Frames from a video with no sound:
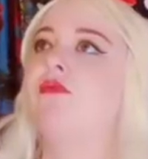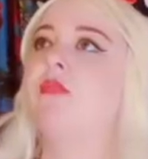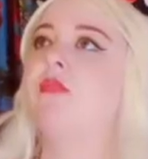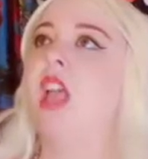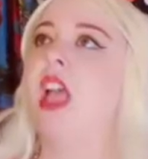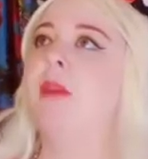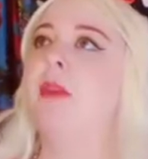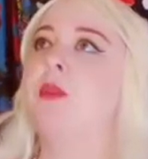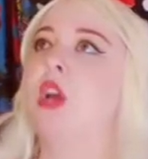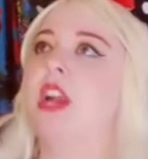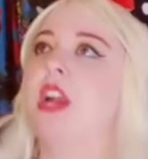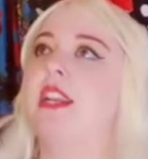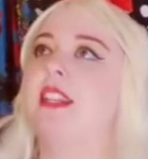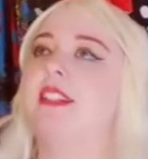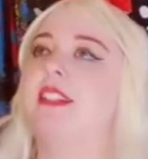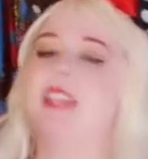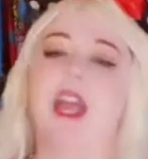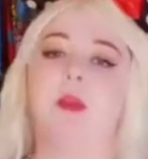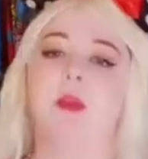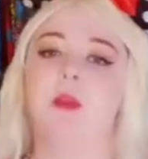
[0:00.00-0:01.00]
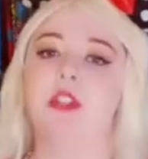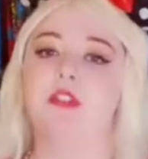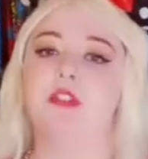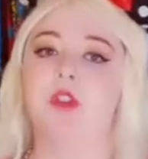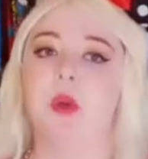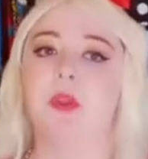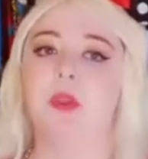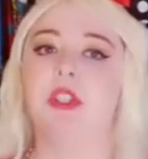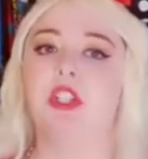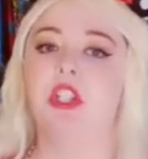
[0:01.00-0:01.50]
I'm trying to decide which
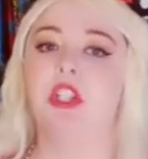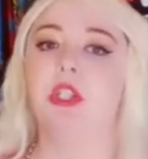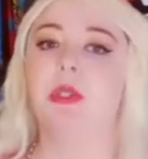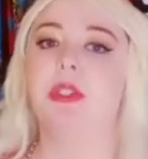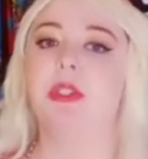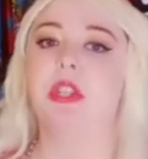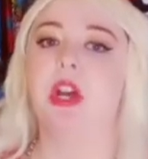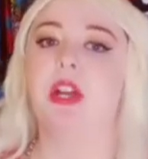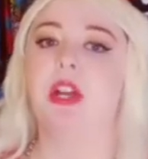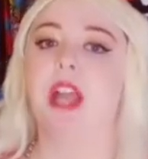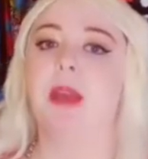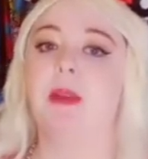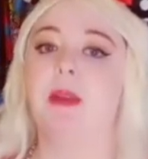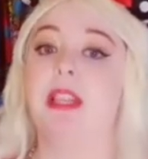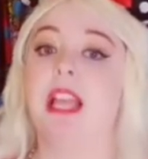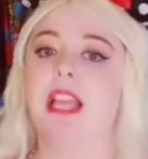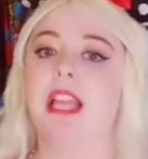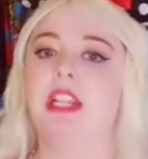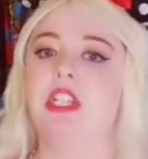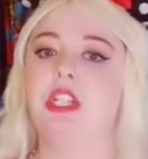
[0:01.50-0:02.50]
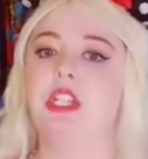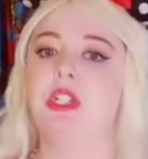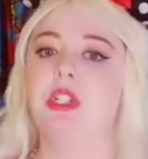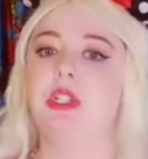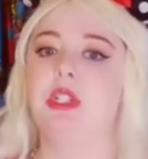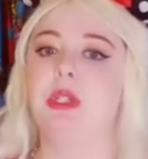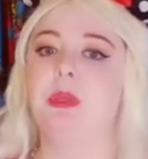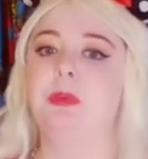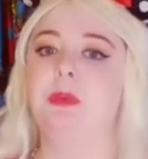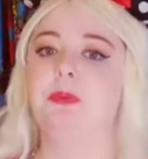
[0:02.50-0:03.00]
Frozen 2 song I would like to
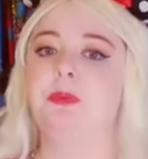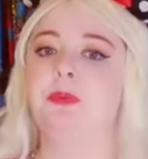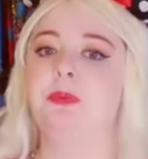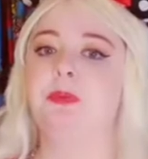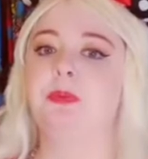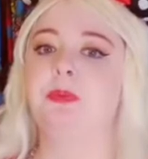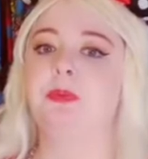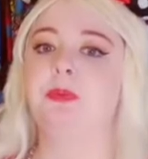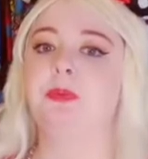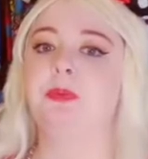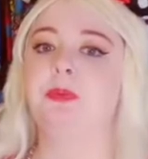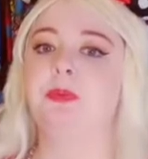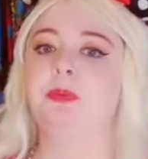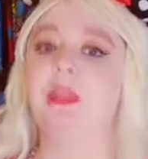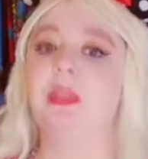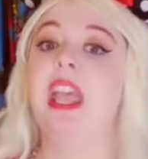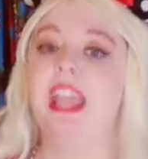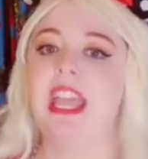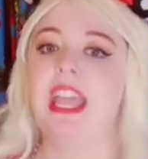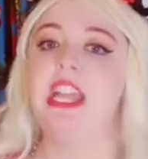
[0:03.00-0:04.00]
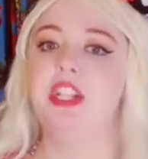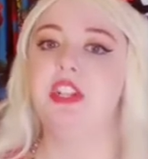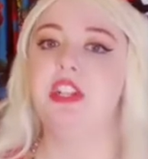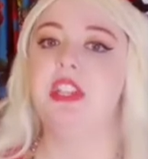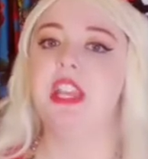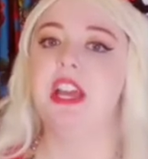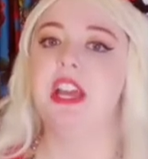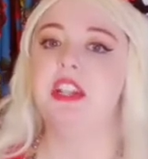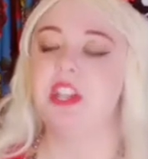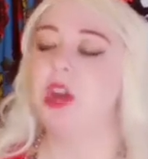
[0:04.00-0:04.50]
do. Into
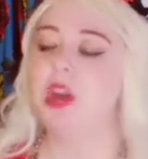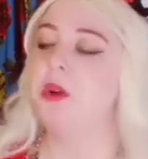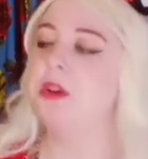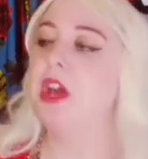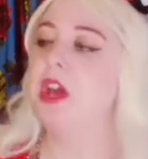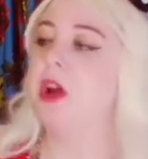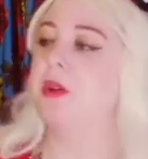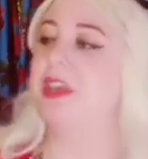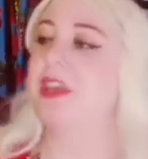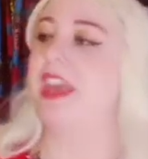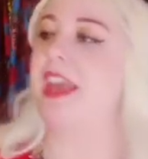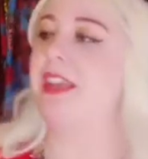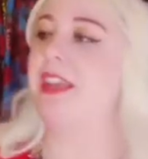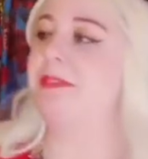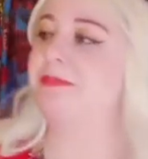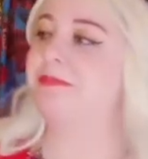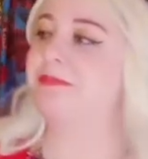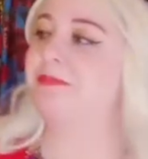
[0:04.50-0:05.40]
the Unknown. Okay.